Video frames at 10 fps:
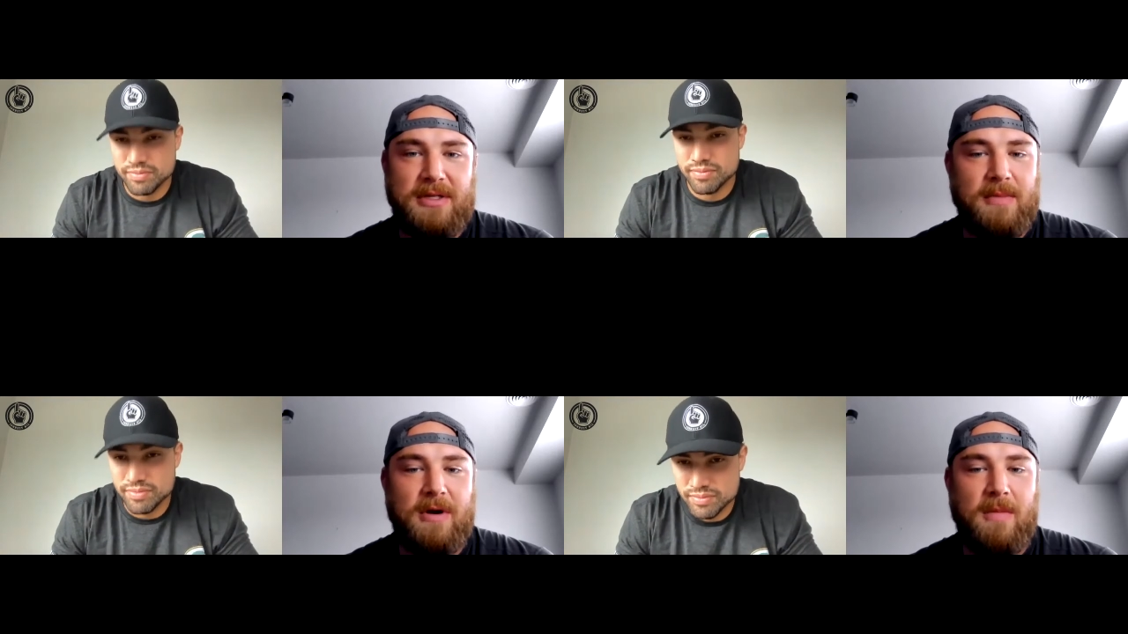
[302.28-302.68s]
Speaker 1: uh,
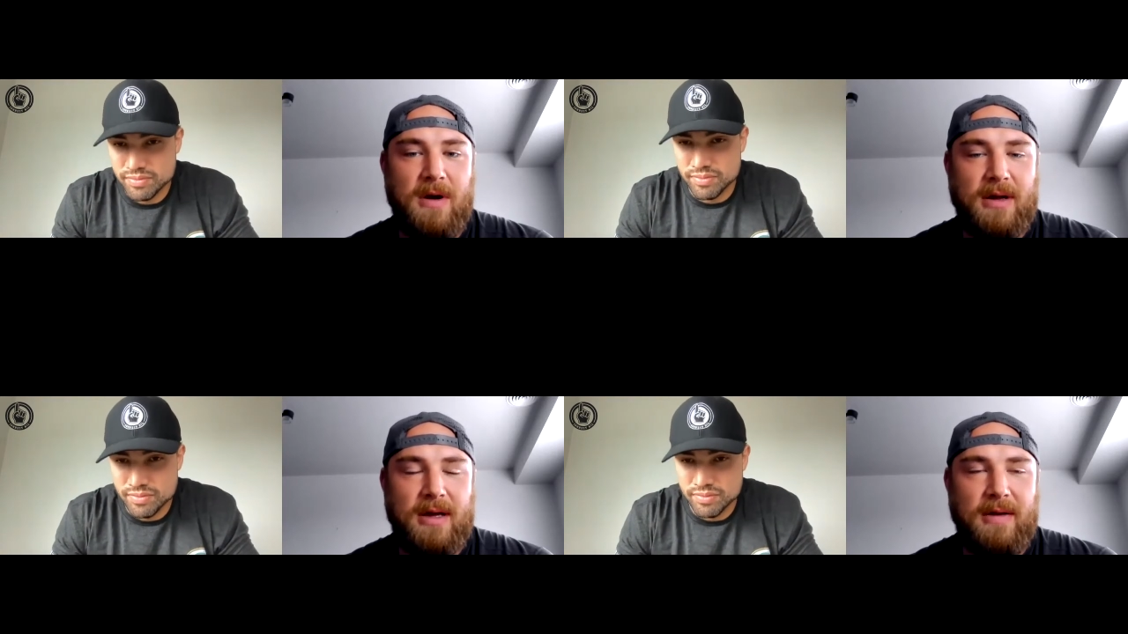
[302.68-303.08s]
Jim
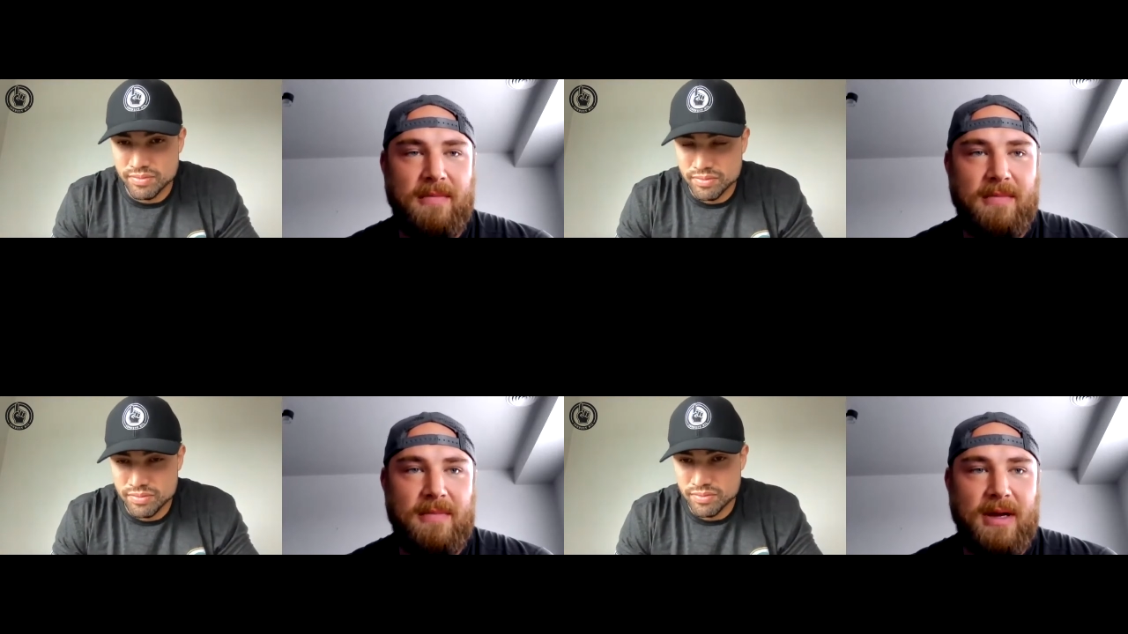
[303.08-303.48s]
Harbaugh
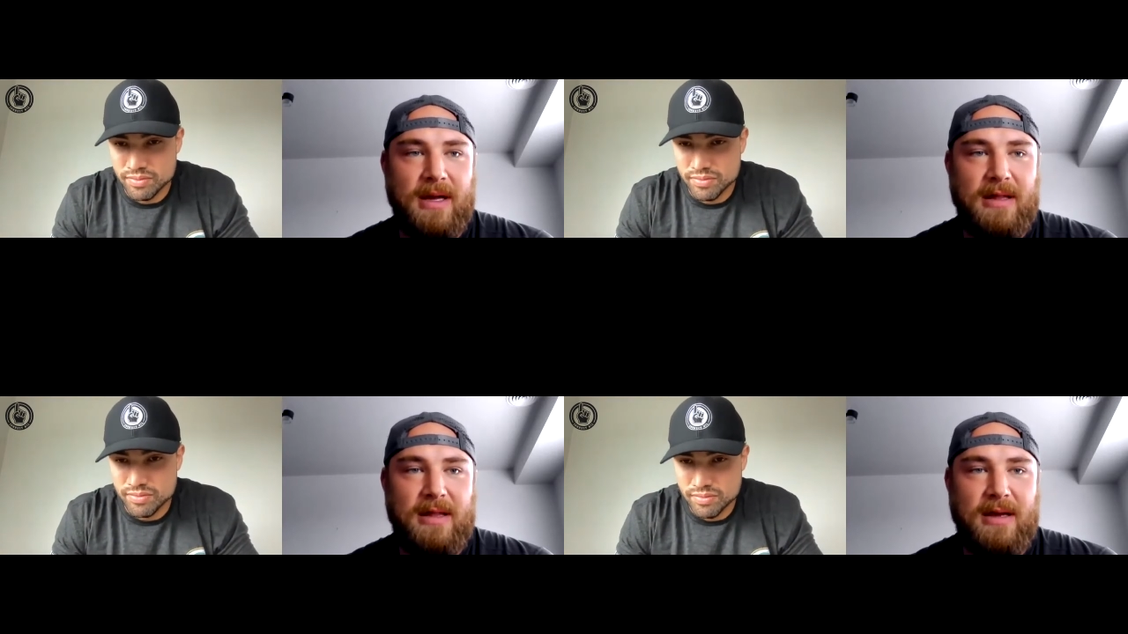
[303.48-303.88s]
came.
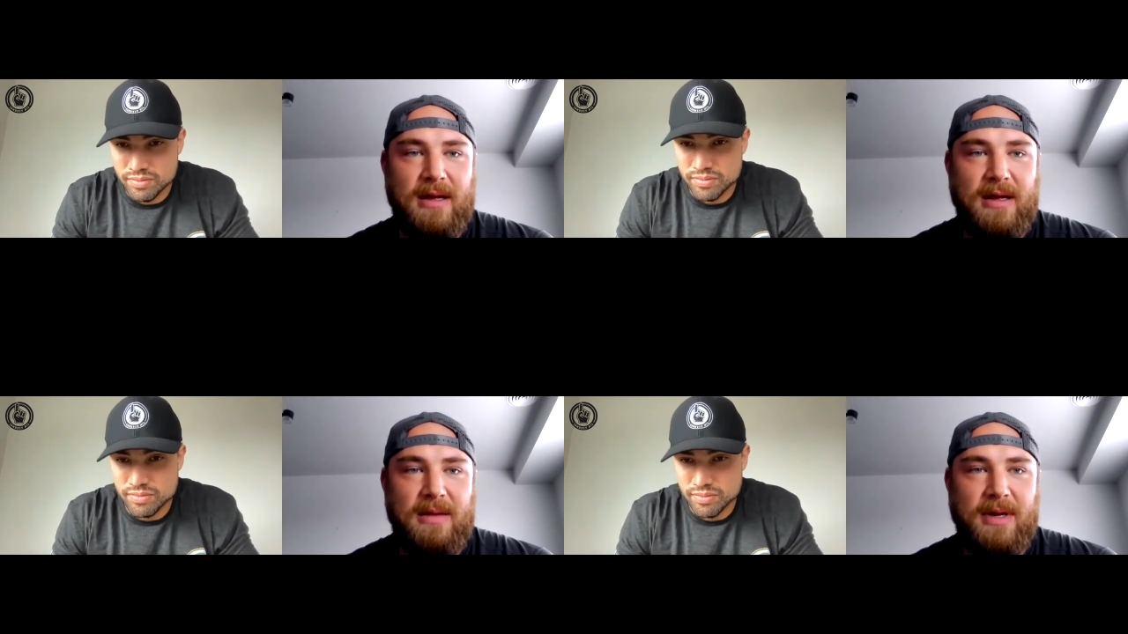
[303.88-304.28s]
And
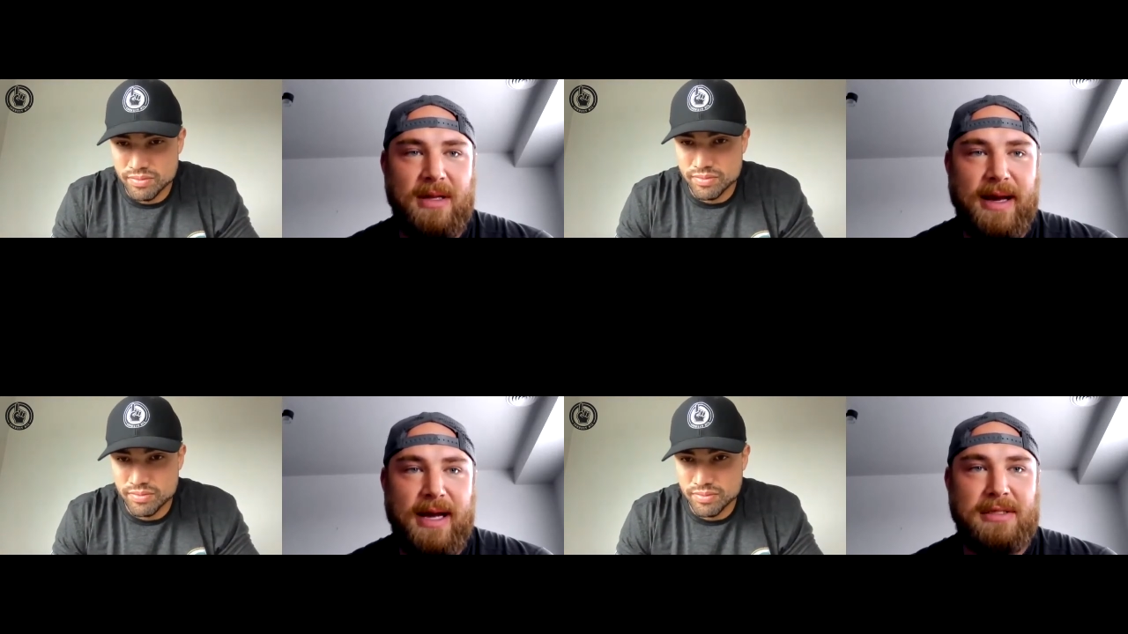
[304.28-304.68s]
then my
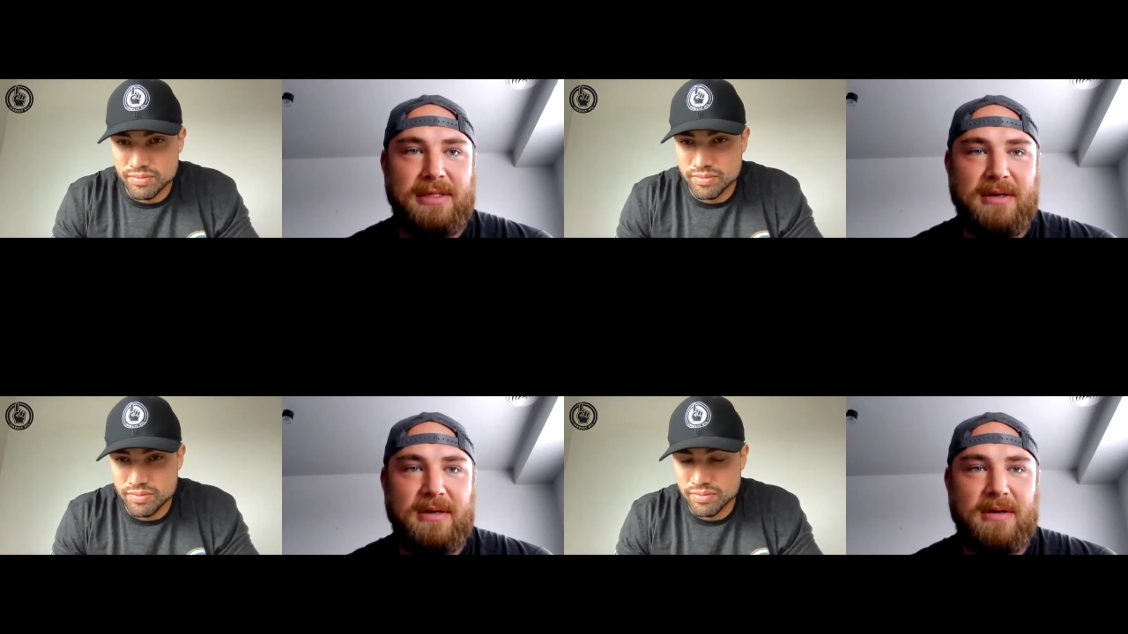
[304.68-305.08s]

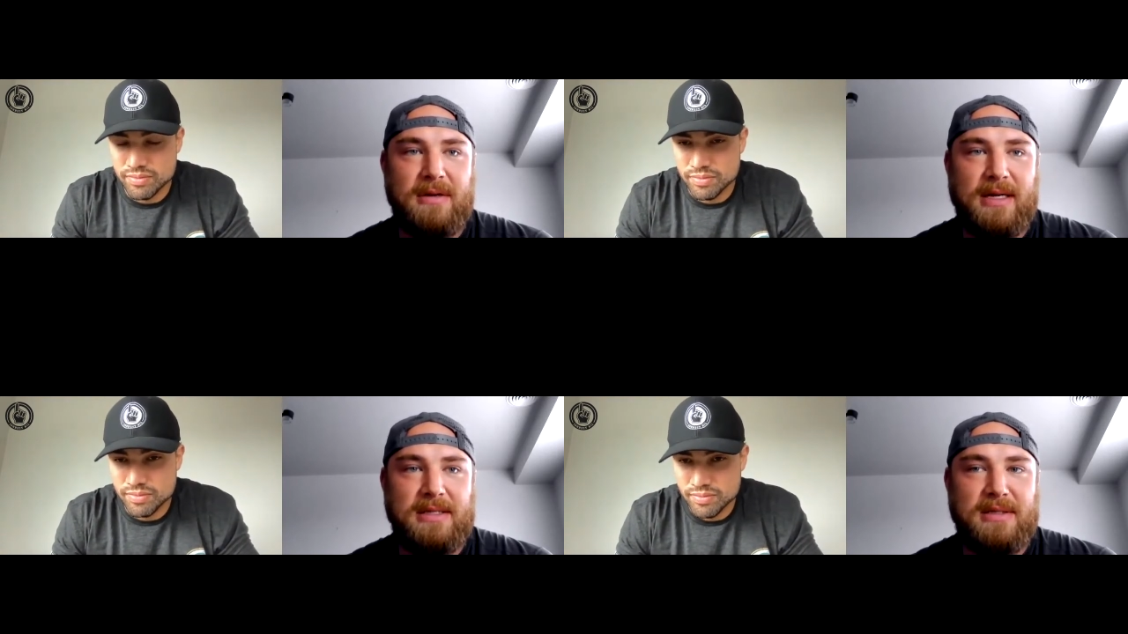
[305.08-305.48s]
last
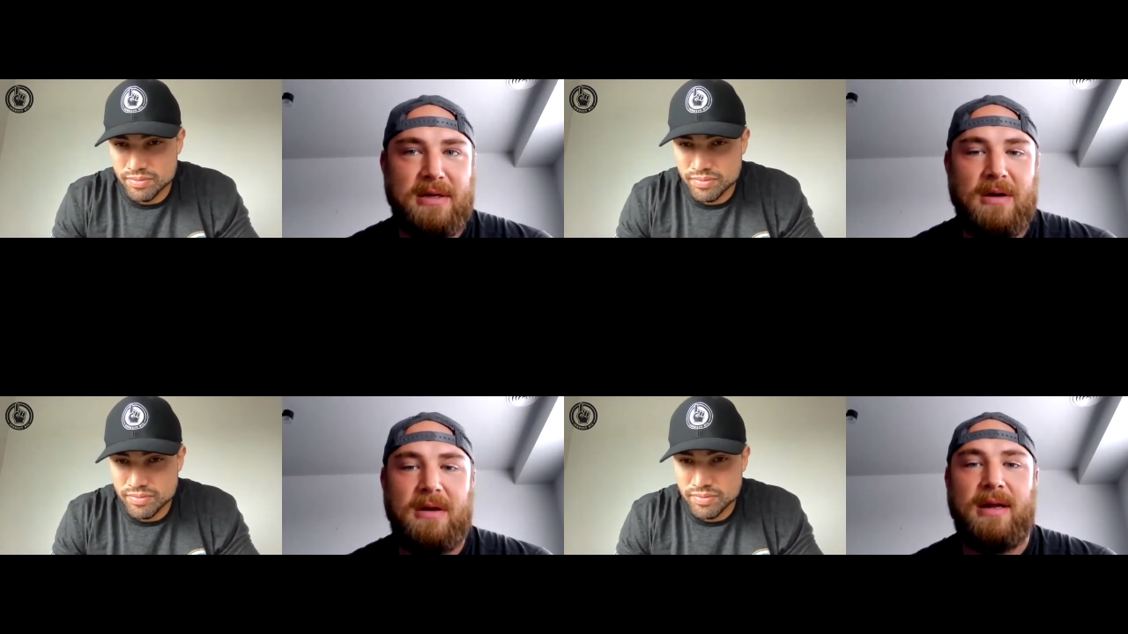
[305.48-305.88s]
year, I
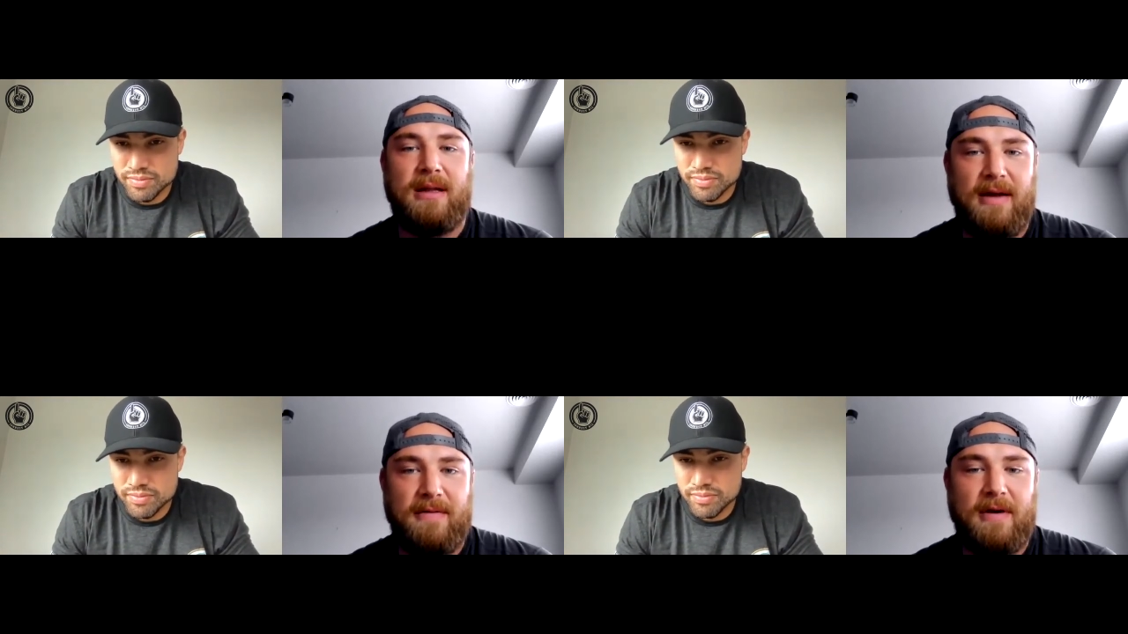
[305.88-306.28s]
started
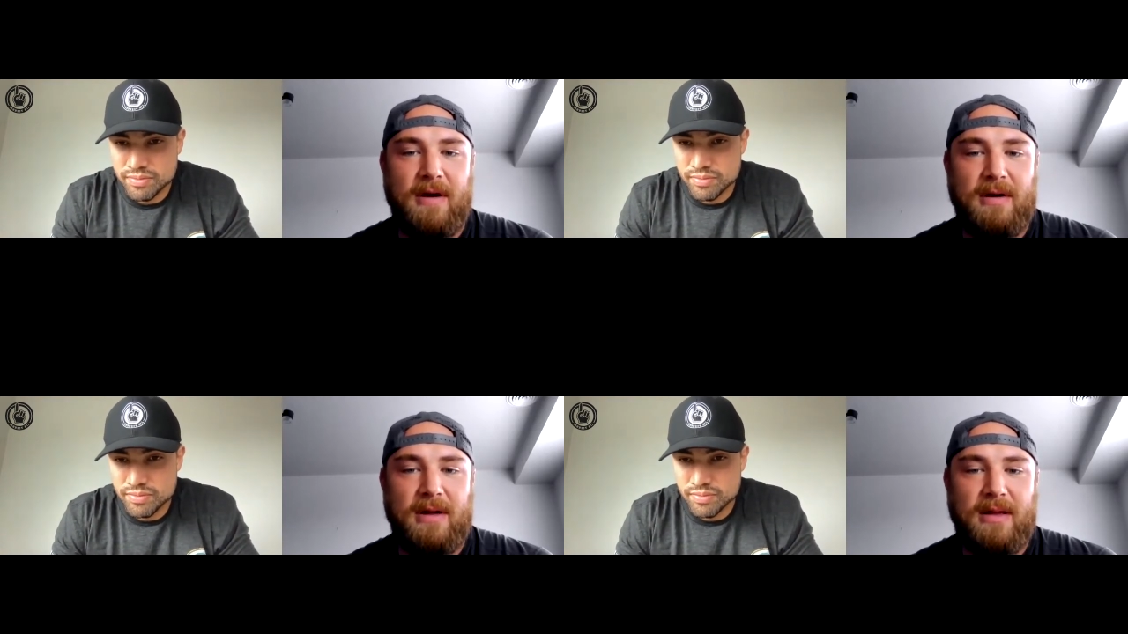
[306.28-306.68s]
at left guard.